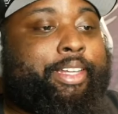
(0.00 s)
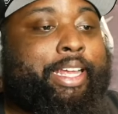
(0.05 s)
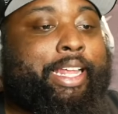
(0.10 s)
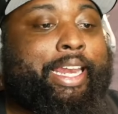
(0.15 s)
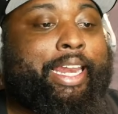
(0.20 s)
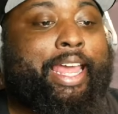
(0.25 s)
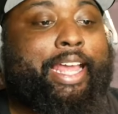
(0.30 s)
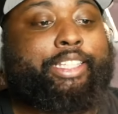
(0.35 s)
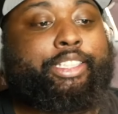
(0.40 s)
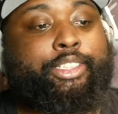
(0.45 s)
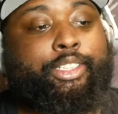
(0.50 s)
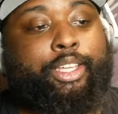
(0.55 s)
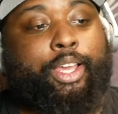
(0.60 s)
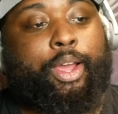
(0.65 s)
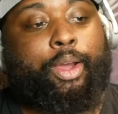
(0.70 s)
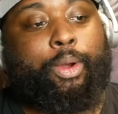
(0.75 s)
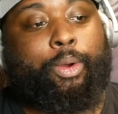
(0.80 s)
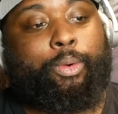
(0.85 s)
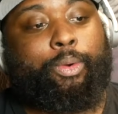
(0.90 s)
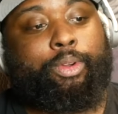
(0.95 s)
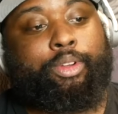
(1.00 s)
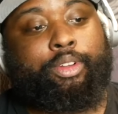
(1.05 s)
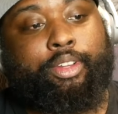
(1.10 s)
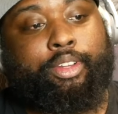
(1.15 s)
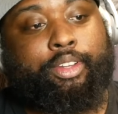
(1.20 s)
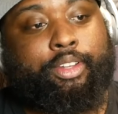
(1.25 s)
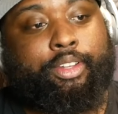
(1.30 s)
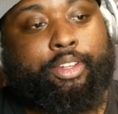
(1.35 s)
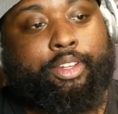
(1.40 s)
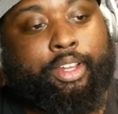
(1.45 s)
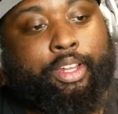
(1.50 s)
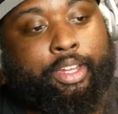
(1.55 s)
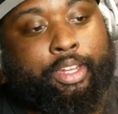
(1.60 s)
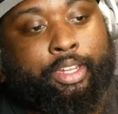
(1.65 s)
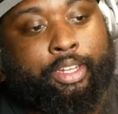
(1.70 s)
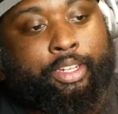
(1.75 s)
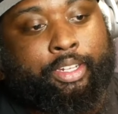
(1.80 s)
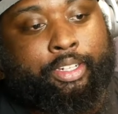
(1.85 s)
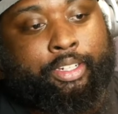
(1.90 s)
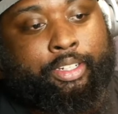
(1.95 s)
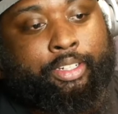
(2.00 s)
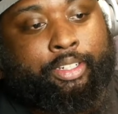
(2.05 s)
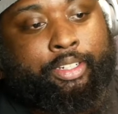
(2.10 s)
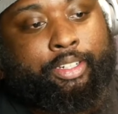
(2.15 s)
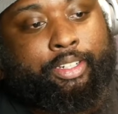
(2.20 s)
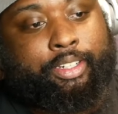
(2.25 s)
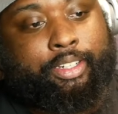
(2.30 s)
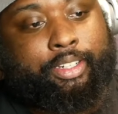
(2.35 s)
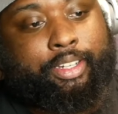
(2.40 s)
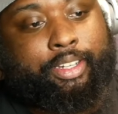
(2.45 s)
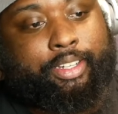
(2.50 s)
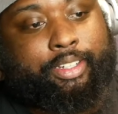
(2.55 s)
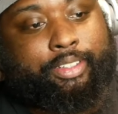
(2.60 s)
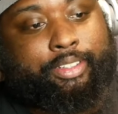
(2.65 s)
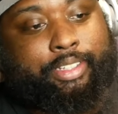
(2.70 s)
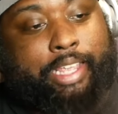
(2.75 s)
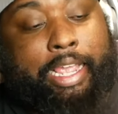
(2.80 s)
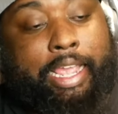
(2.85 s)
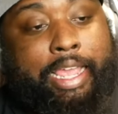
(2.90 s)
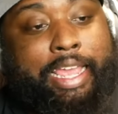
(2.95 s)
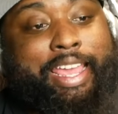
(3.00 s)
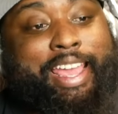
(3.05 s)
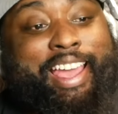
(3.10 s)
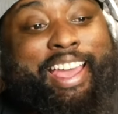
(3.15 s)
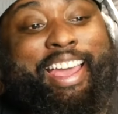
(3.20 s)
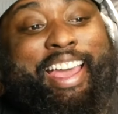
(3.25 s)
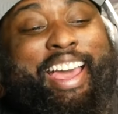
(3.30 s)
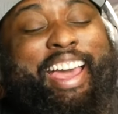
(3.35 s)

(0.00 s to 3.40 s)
Let's go. got more room than you think. Straight back.